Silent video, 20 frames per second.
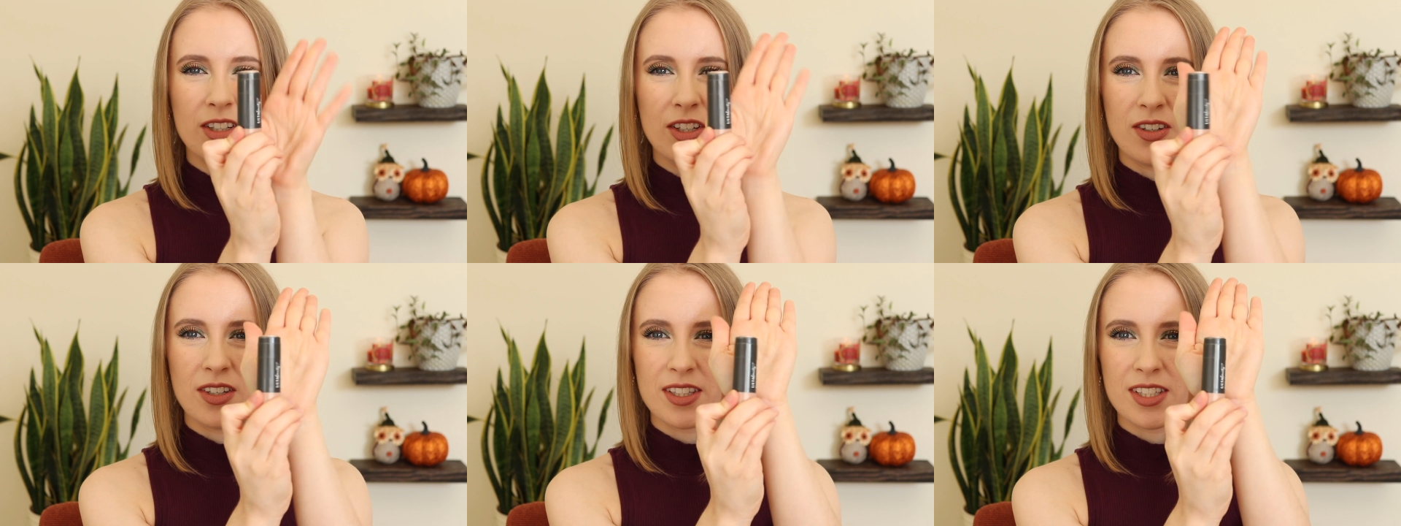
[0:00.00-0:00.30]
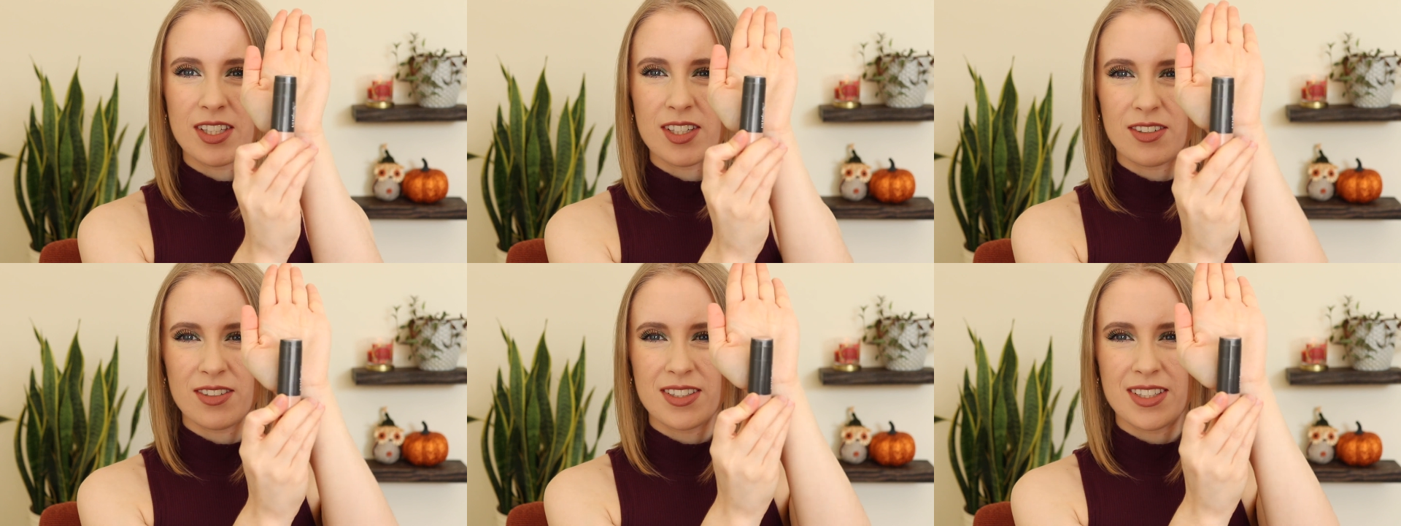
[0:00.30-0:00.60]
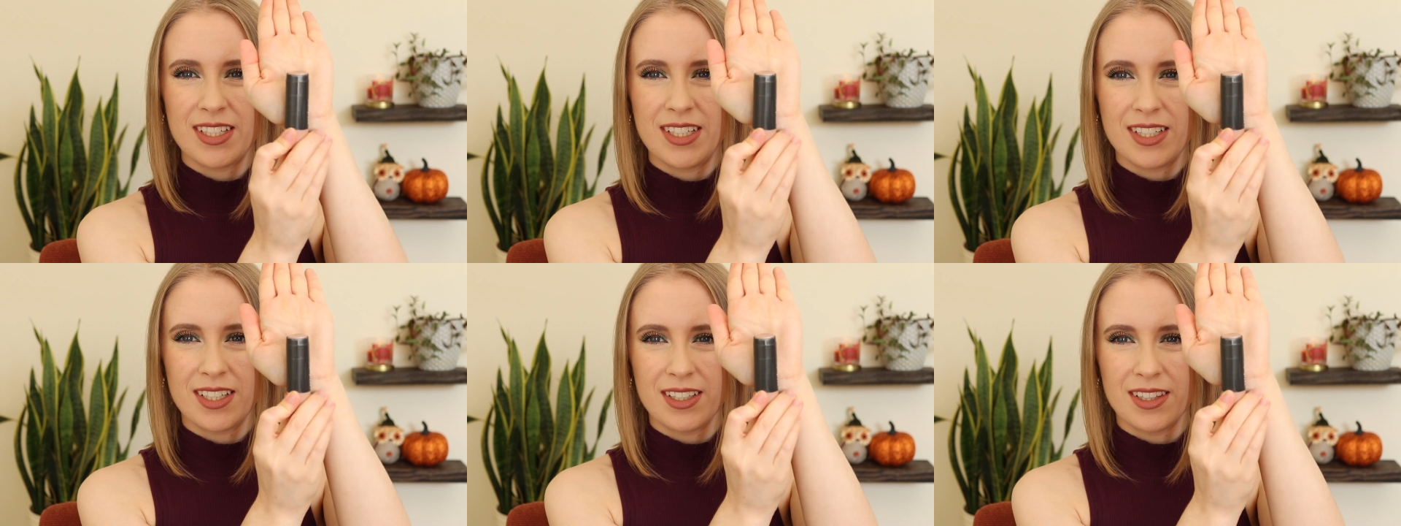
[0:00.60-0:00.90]
You can still
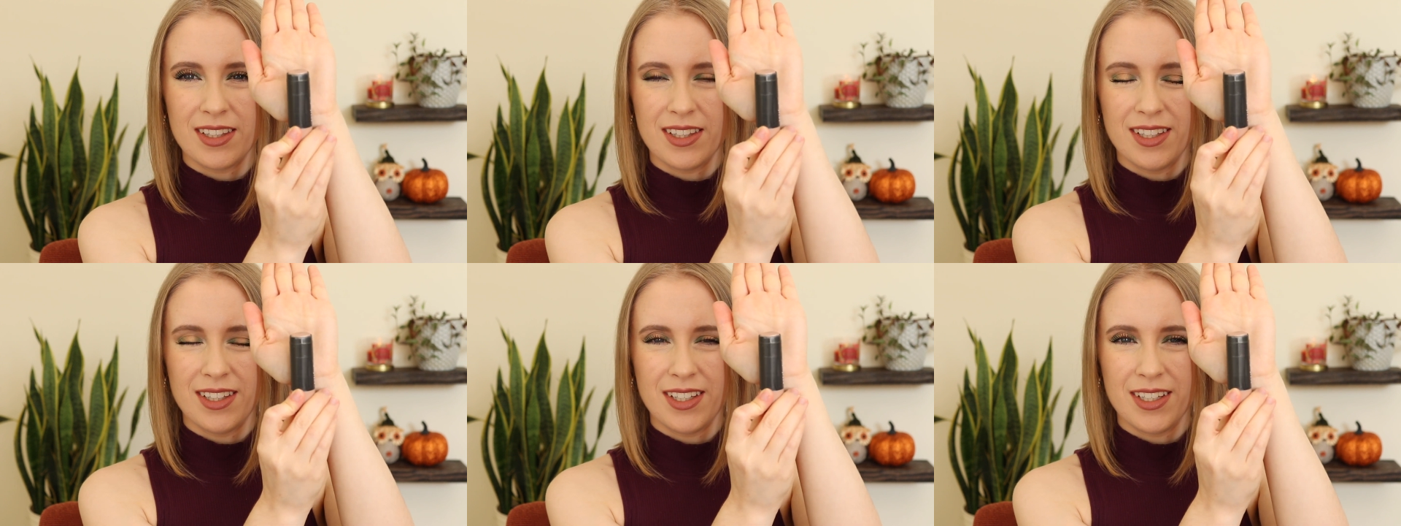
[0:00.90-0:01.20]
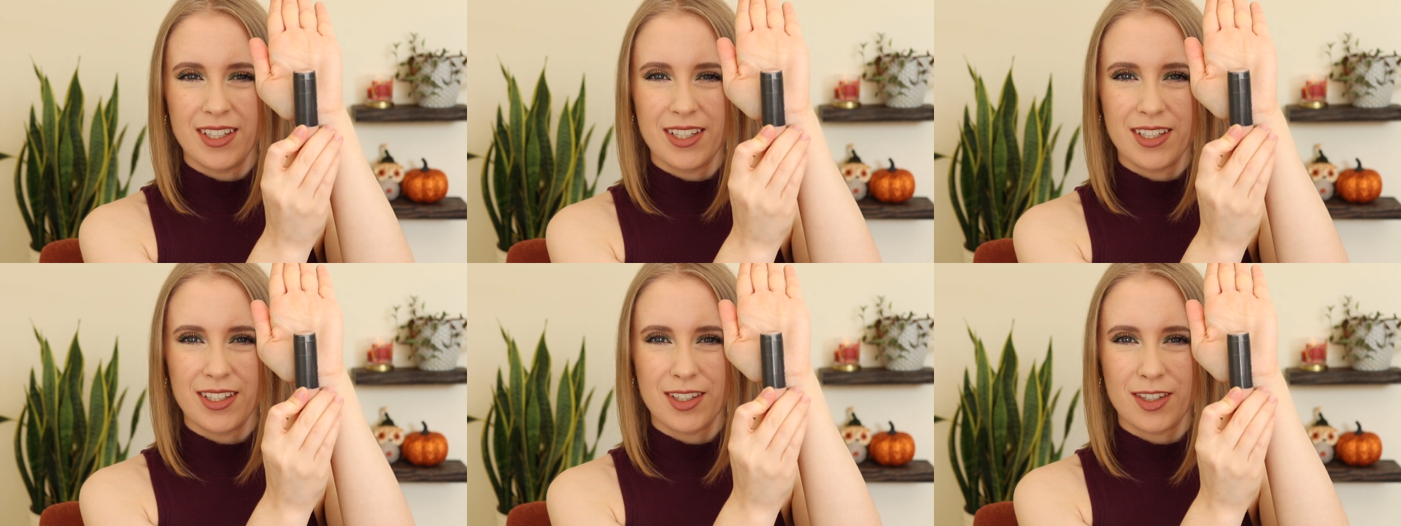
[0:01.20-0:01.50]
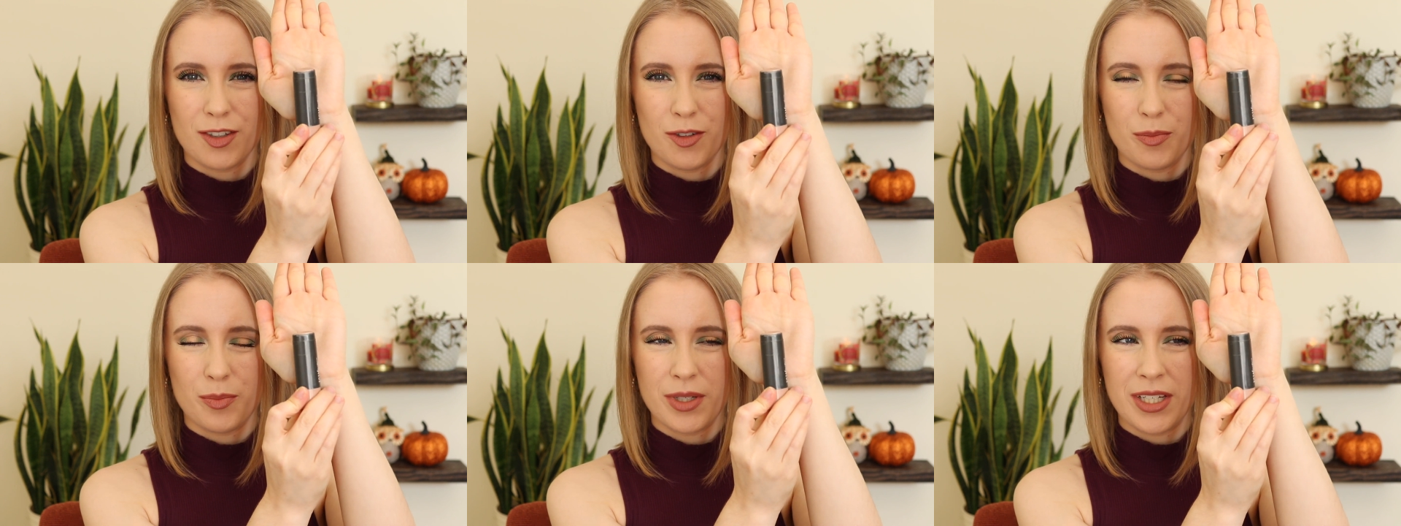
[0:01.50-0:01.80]
see a
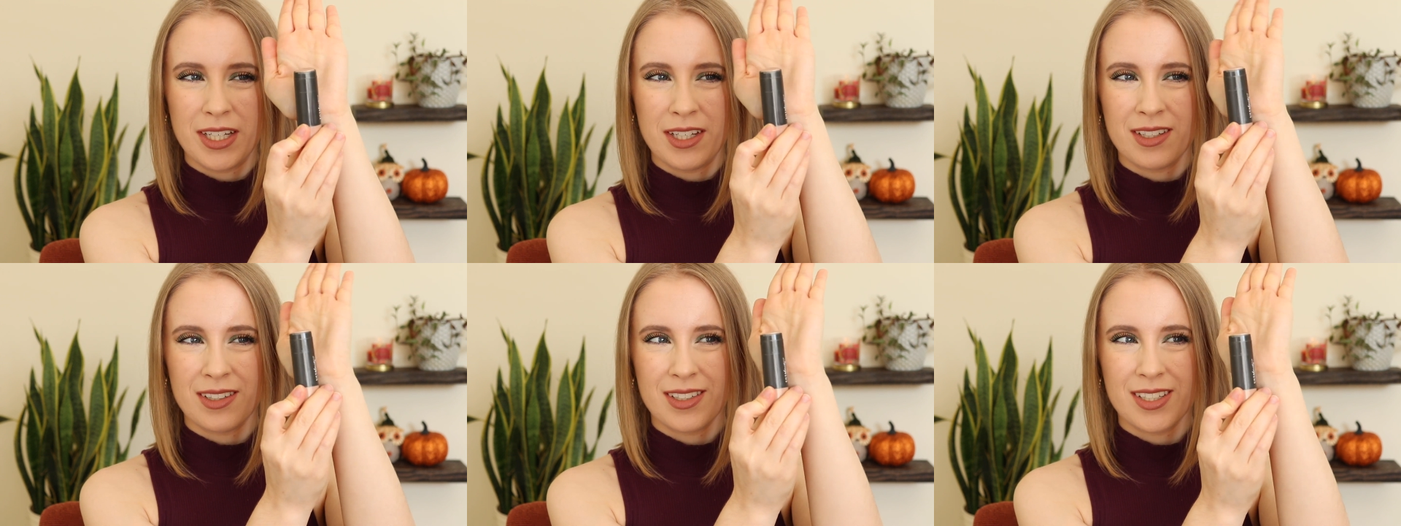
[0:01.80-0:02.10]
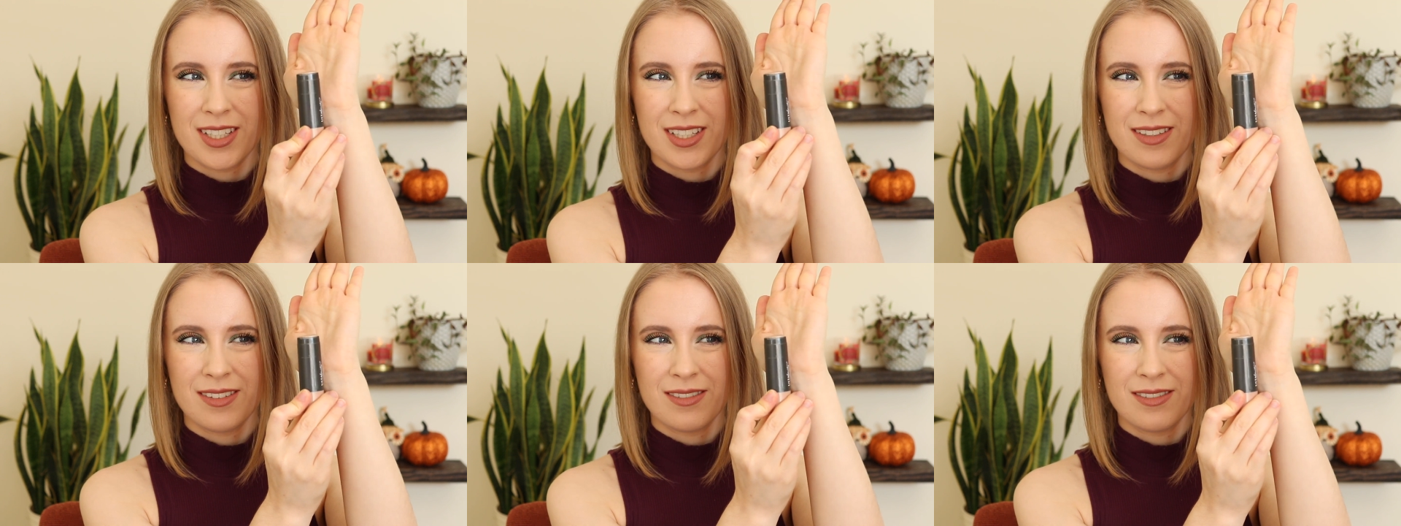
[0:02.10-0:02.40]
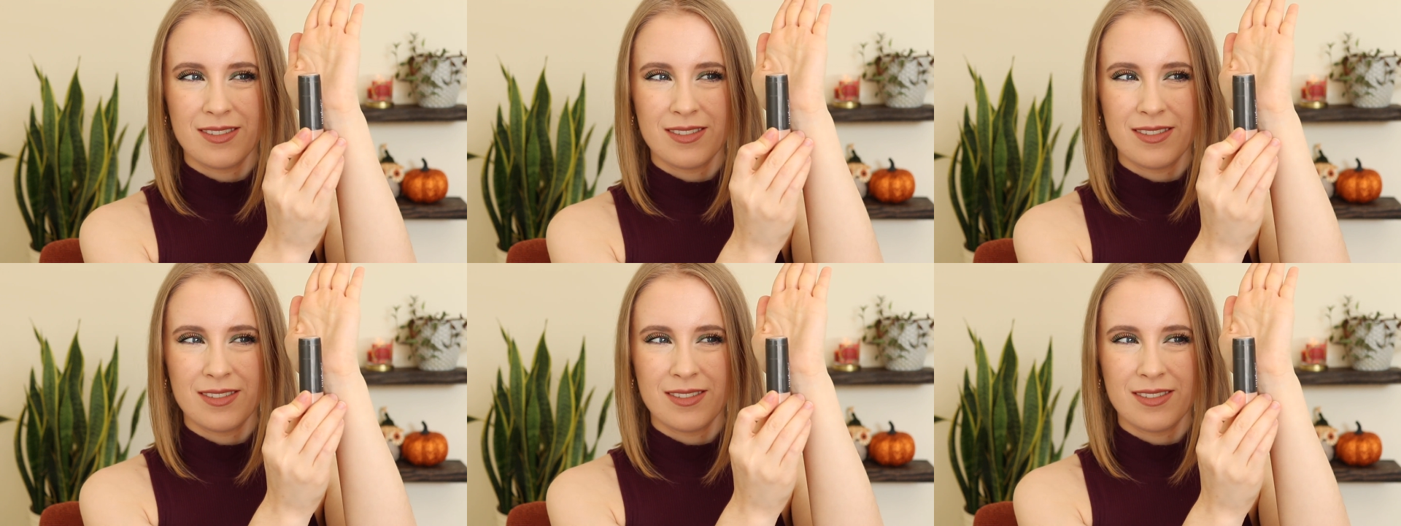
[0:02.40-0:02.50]
little bit